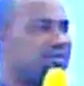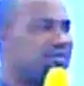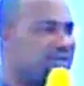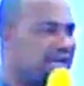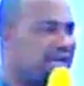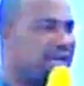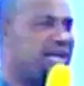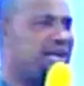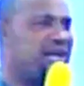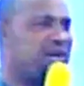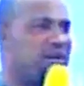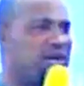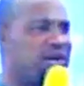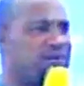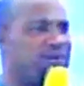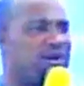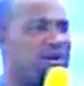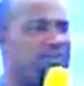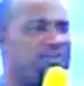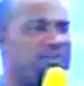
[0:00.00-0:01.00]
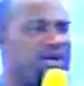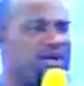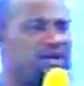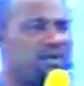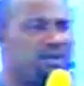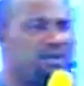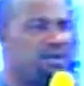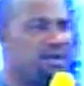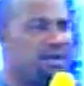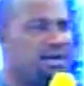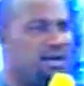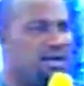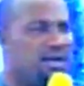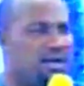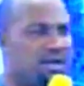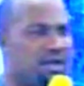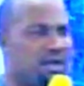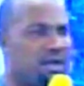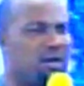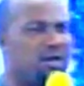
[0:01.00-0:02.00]
know, take it away from me.
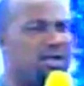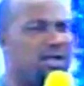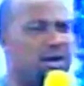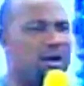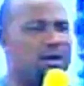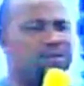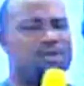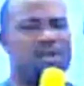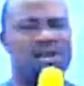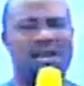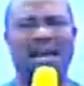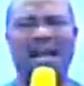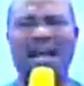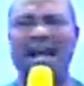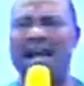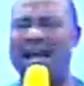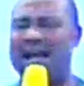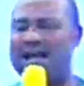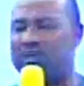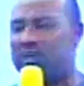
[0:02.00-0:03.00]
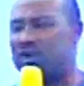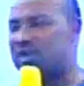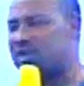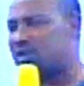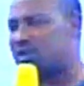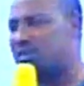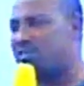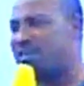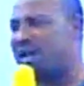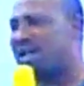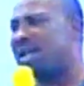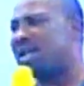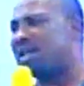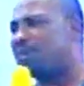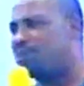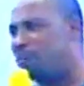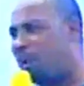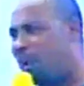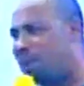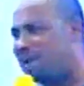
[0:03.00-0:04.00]
The only option I had was to make
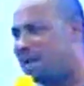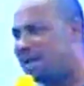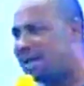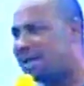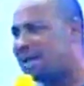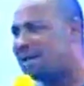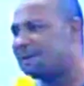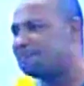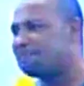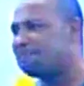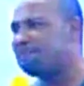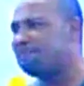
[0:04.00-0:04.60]
it public,